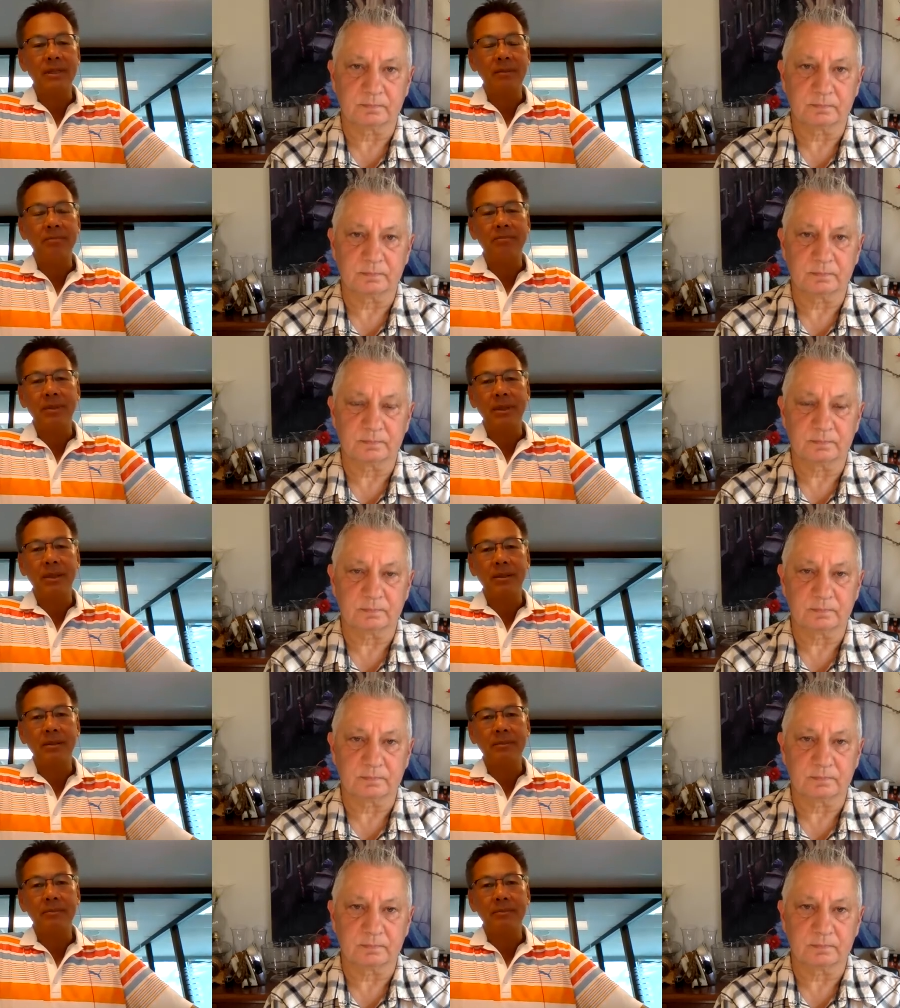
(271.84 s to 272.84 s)
Speaker 1: uh,
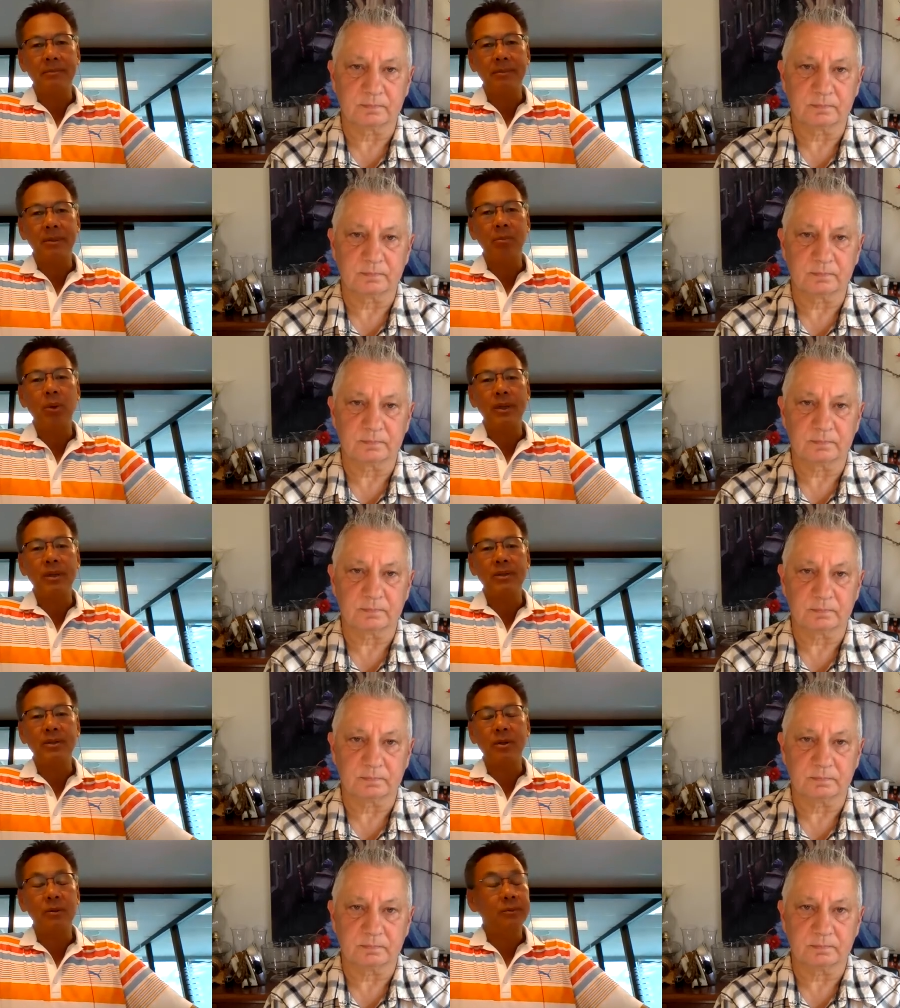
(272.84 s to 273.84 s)
employees.
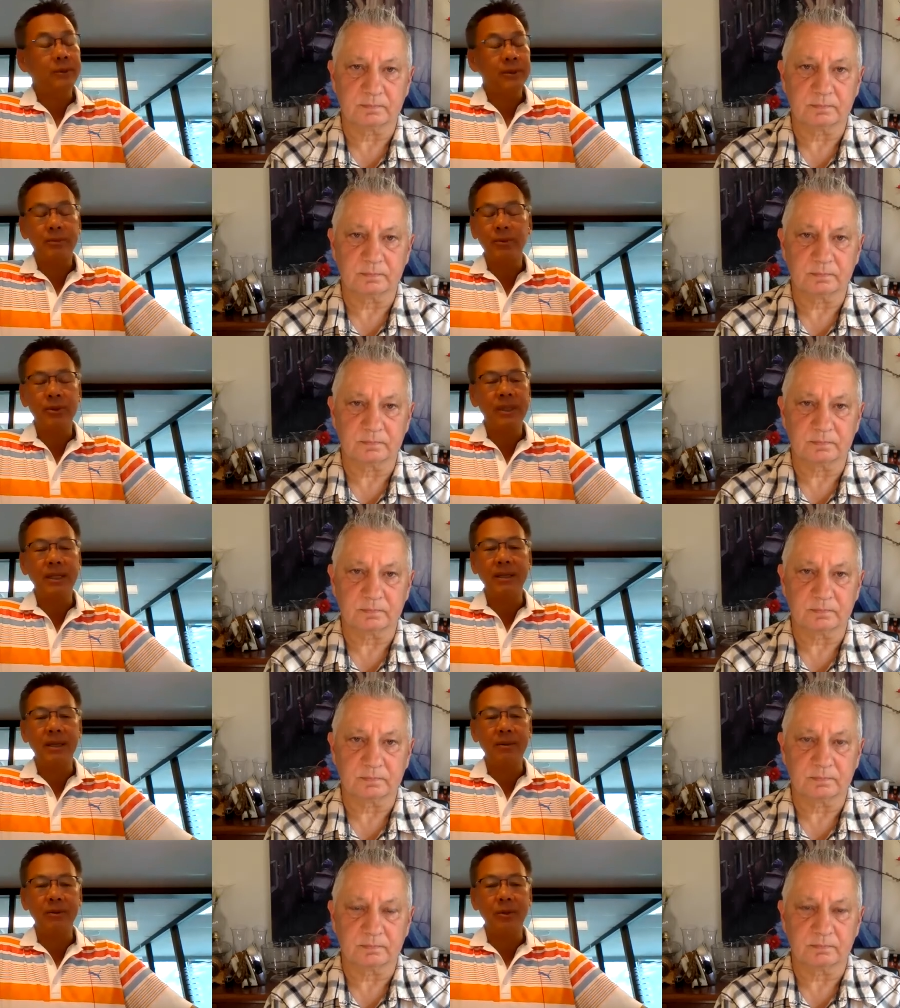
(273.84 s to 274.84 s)
So we'll we'll see
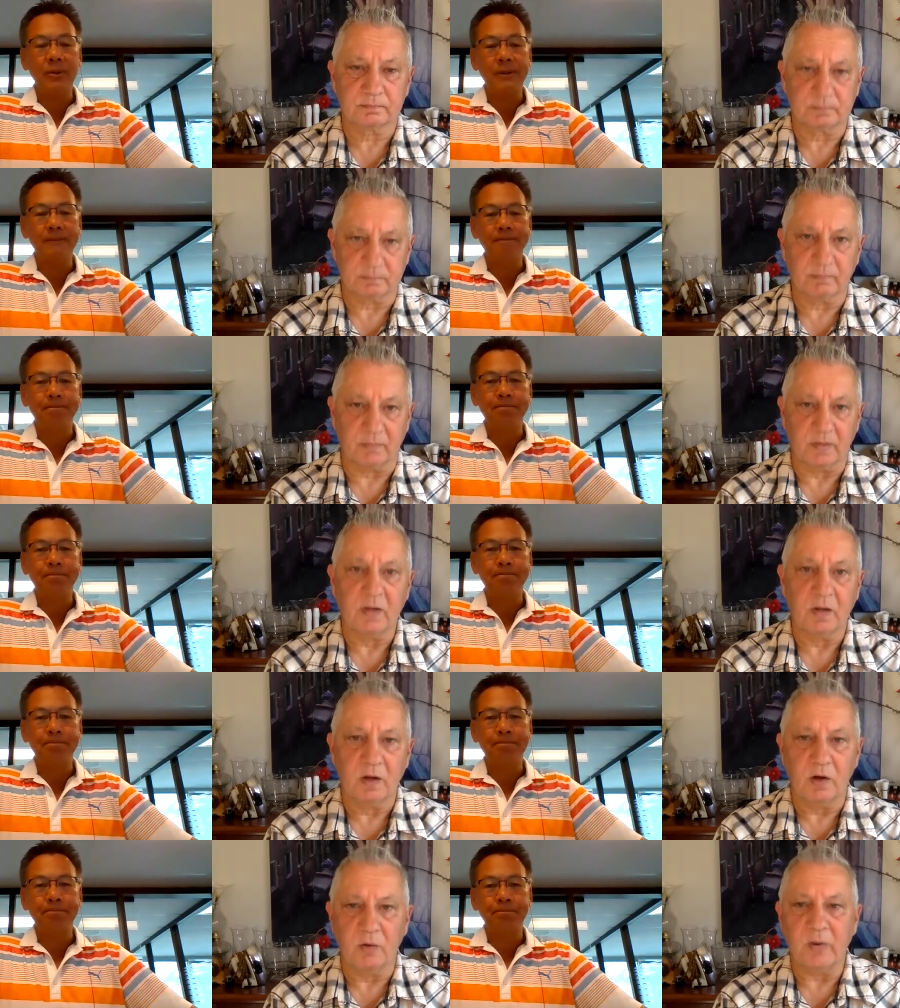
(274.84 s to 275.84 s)
how it goes.
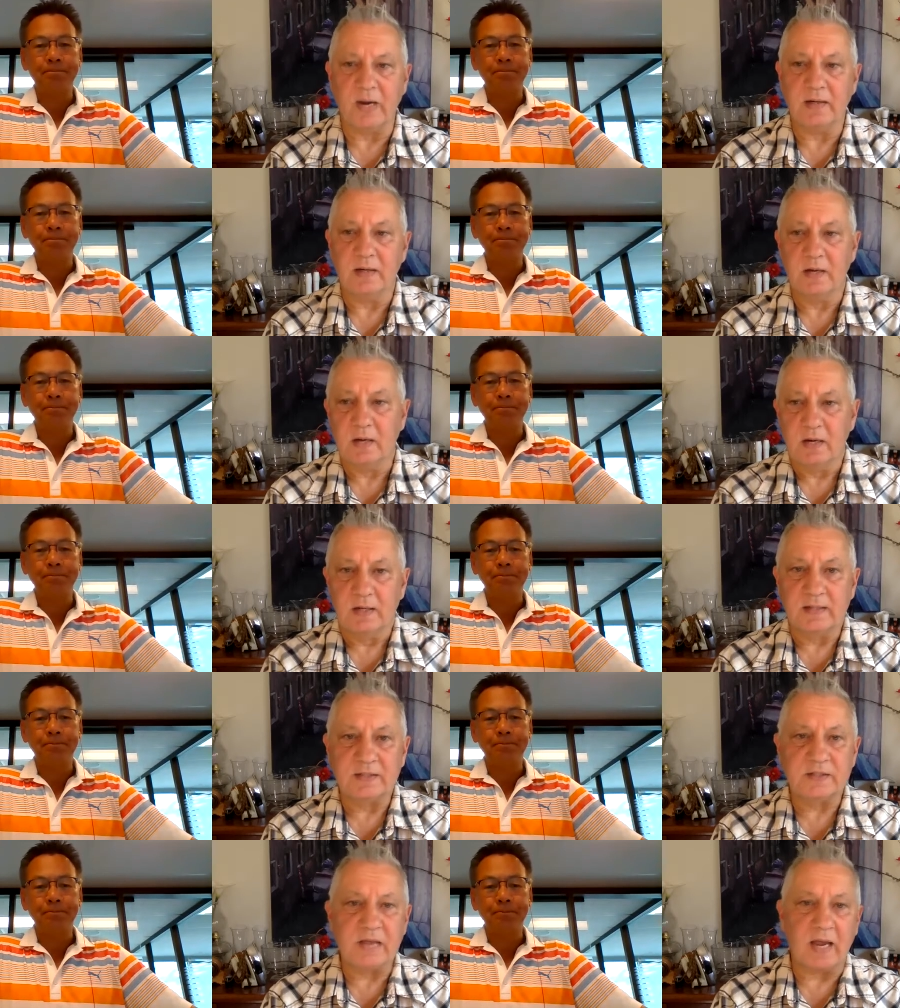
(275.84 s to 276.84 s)
Speaker 2: All right.
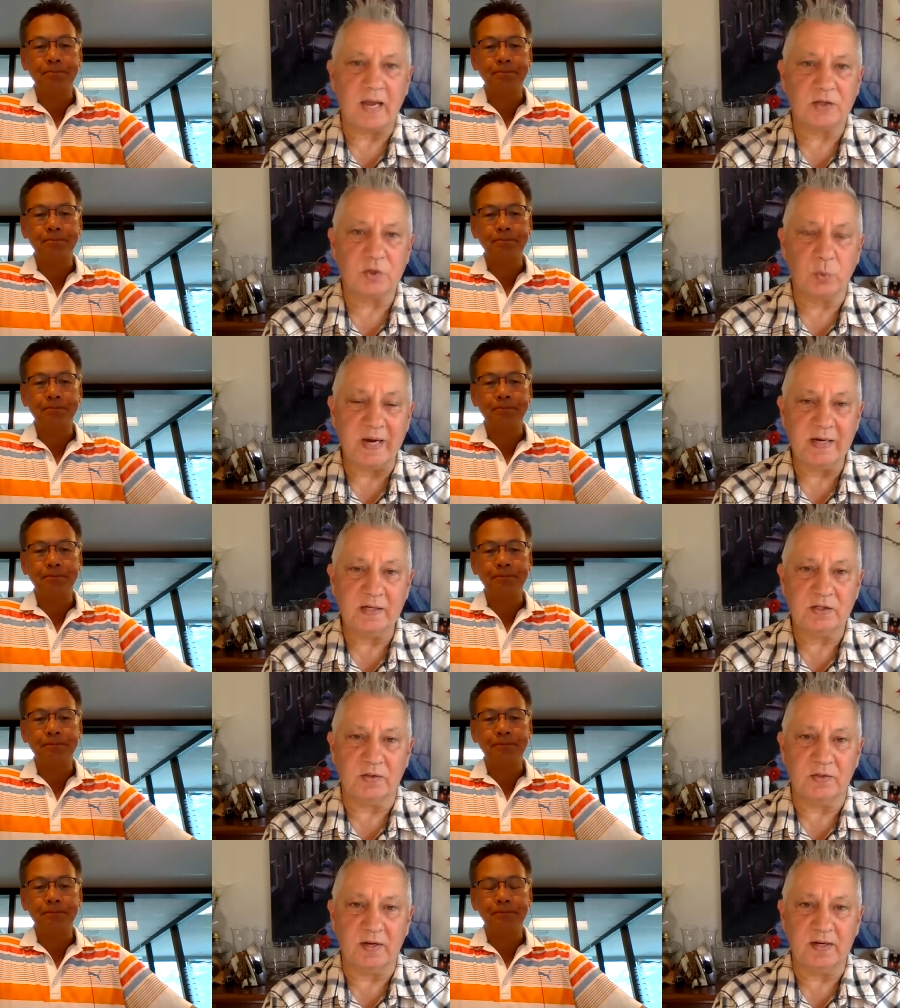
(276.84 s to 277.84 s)
Let's uh, swing
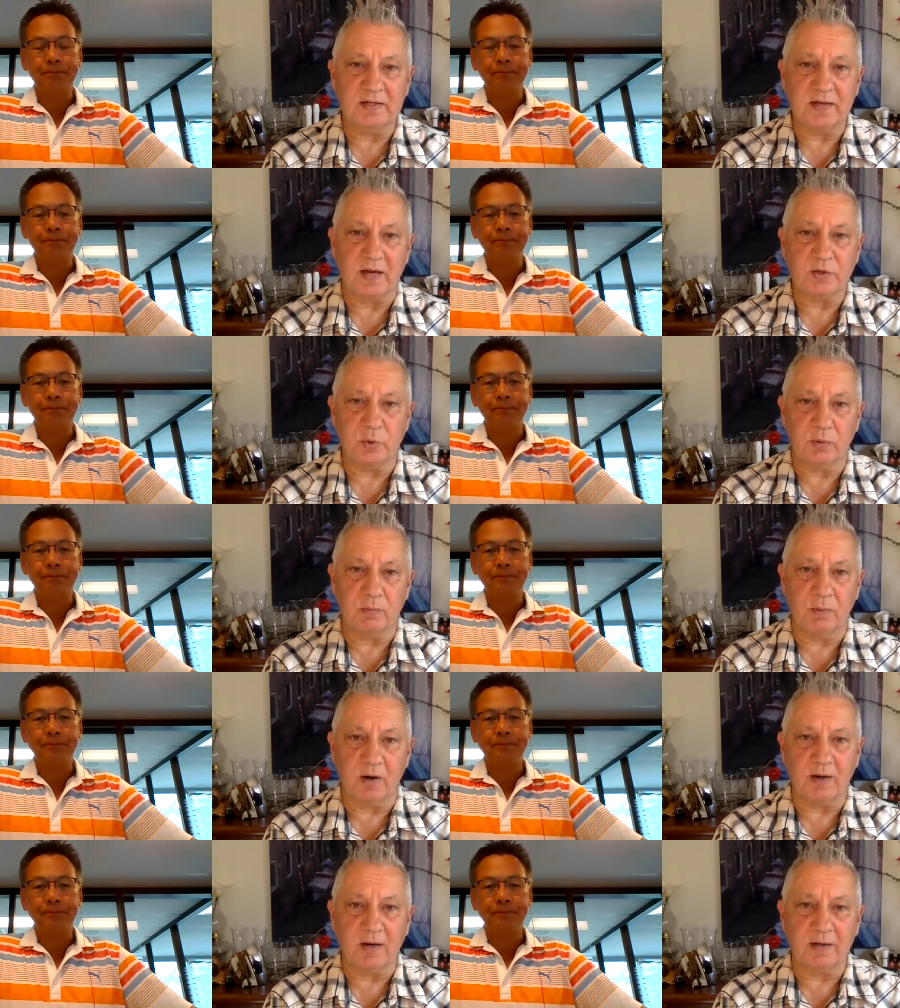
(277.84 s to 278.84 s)
to the industrial
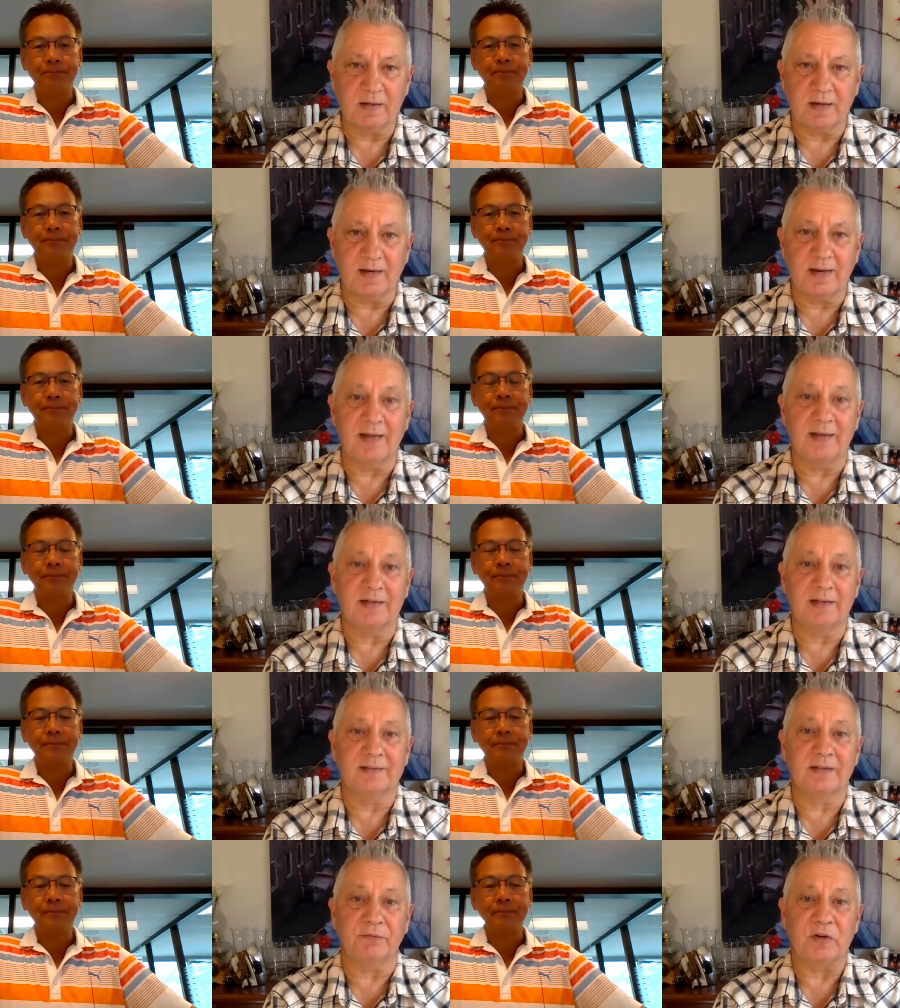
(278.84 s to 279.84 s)
market, uh, a little
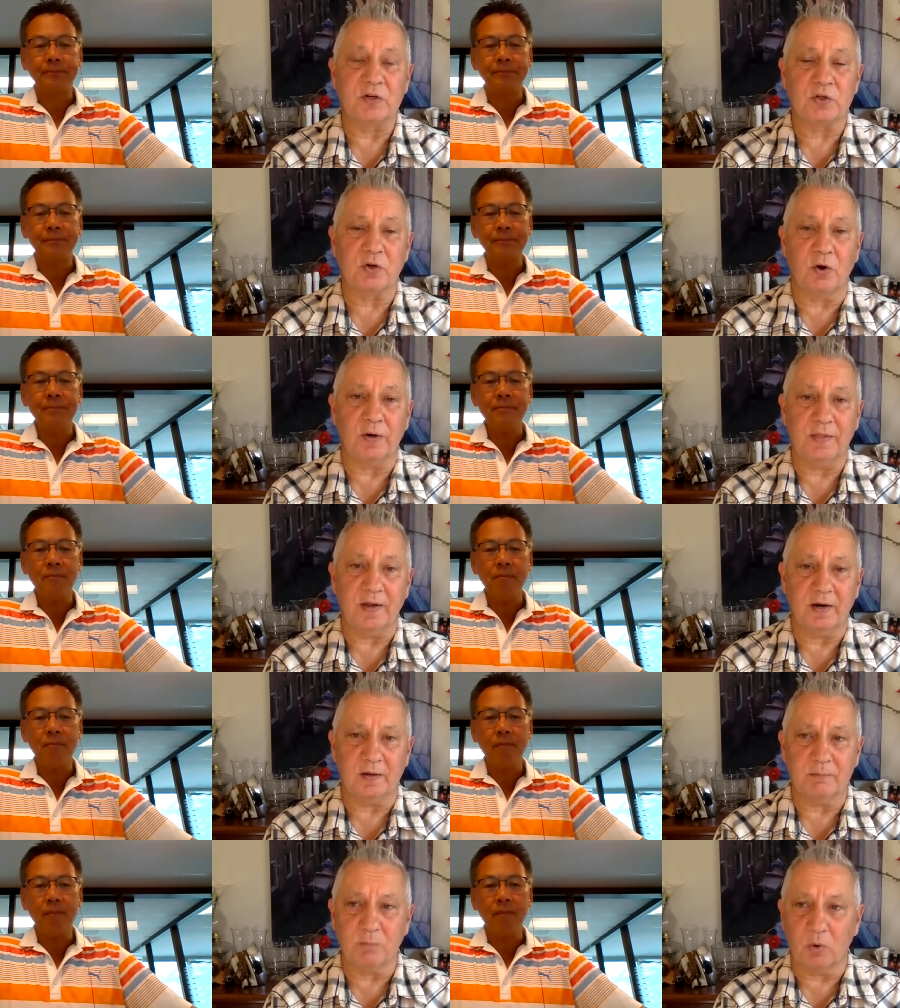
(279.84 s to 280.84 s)
different story
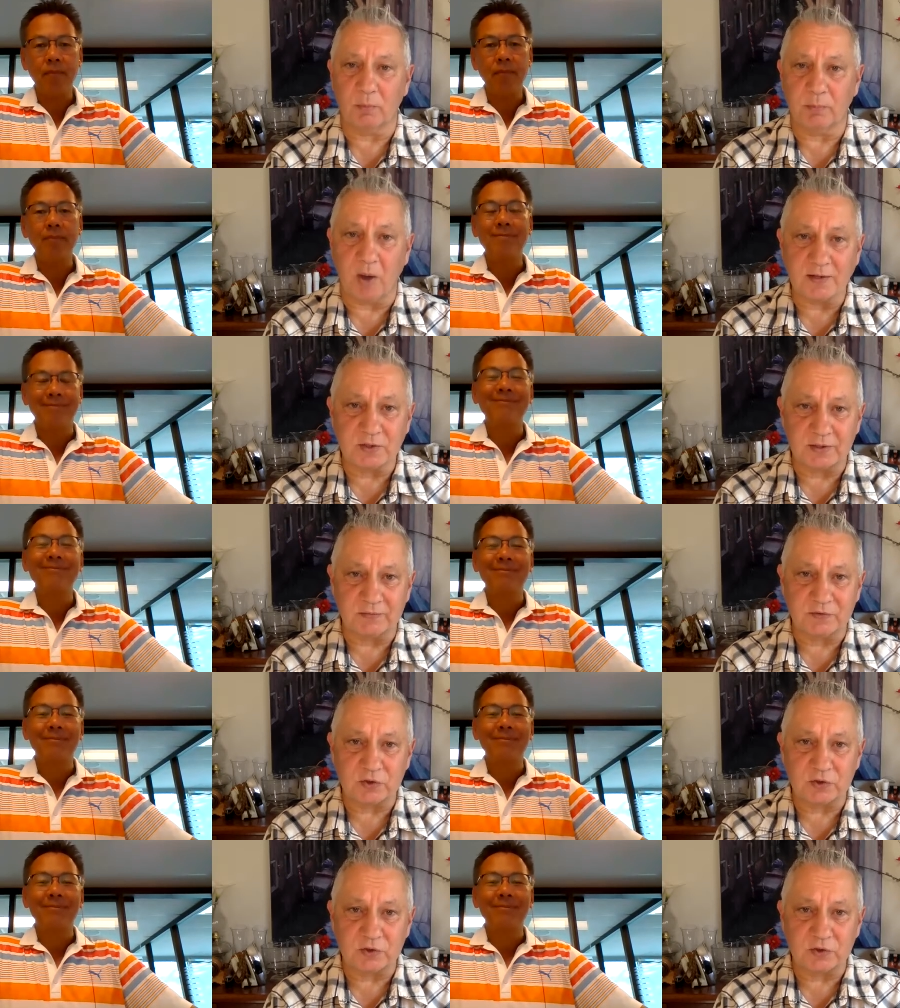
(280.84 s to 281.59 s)
there, a more positive